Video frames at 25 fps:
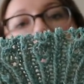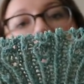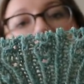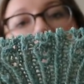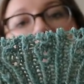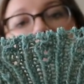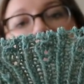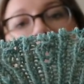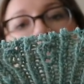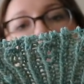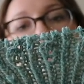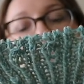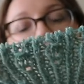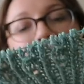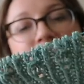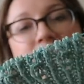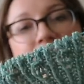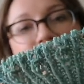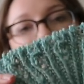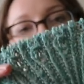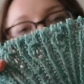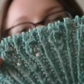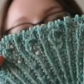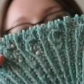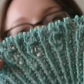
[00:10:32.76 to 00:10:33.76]
And it has,
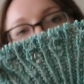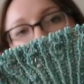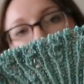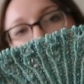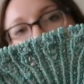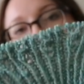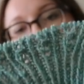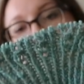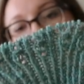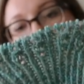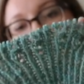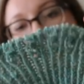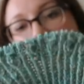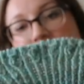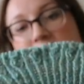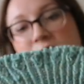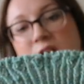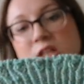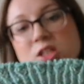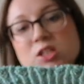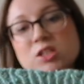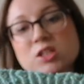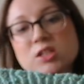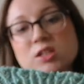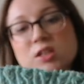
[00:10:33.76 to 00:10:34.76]
yes, this beautiful
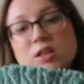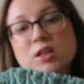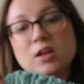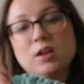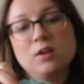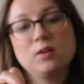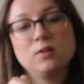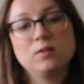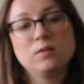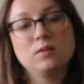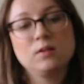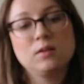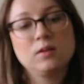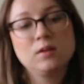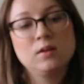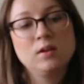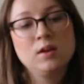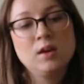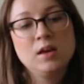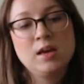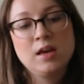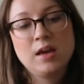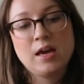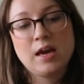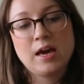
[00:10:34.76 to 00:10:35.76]
textured yoke.
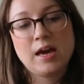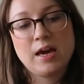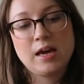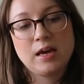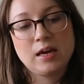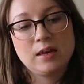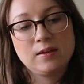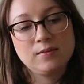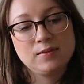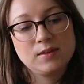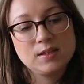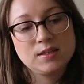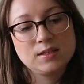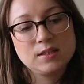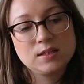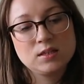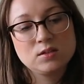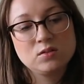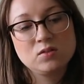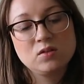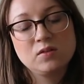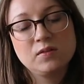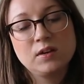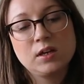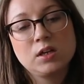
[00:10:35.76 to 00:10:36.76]
And this
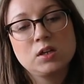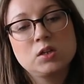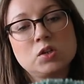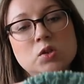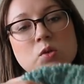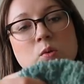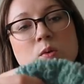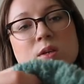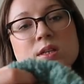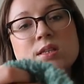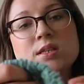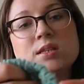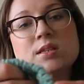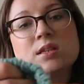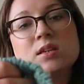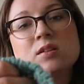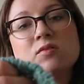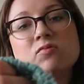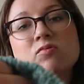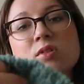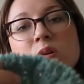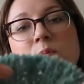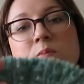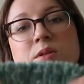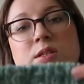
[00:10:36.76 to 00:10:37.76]
is sort of like a
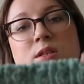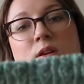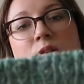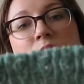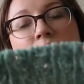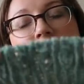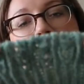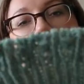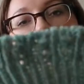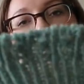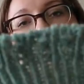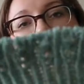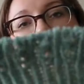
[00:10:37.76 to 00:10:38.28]
twisted rib, so it